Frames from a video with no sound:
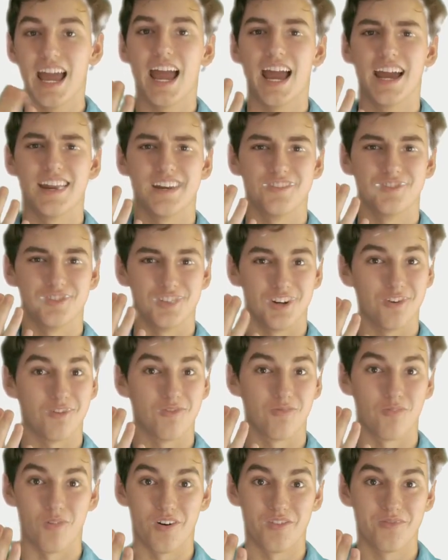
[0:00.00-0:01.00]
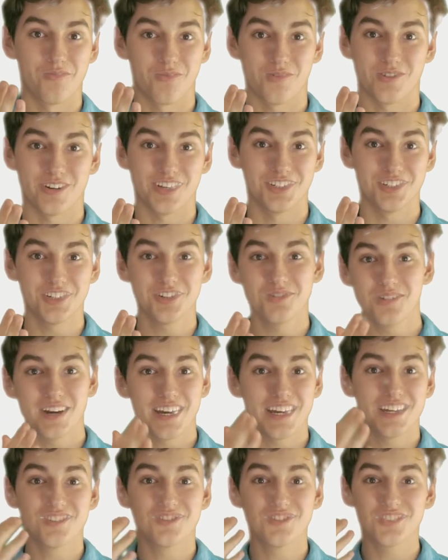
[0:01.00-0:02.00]
And GO of 142
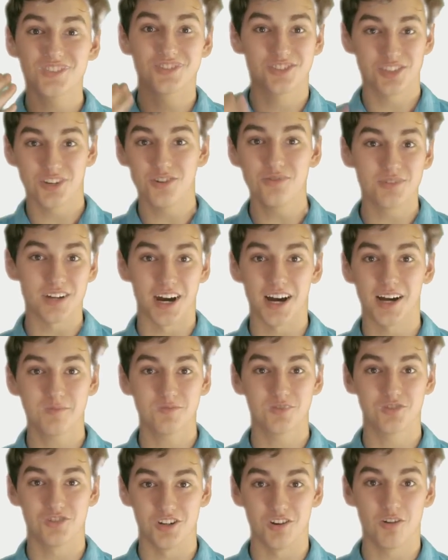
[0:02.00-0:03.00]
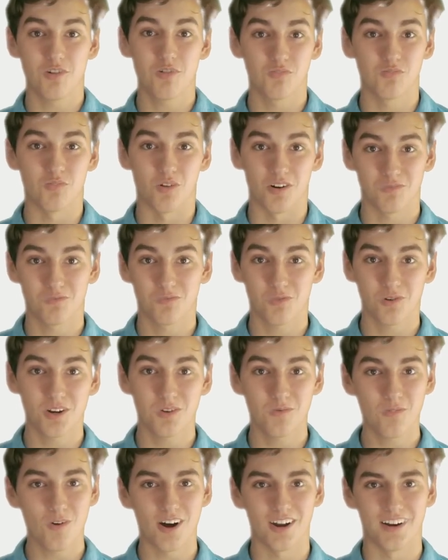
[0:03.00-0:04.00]
is just 2 times GO of
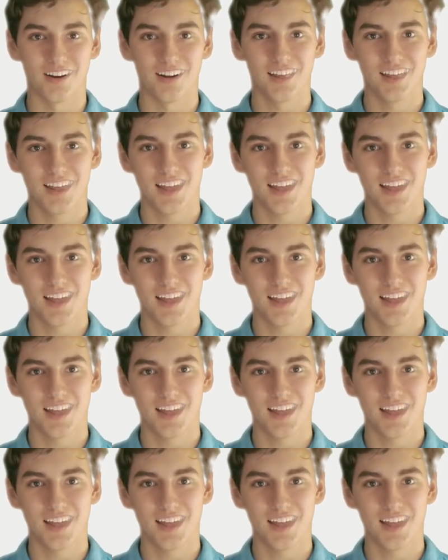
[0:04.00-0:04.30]
141.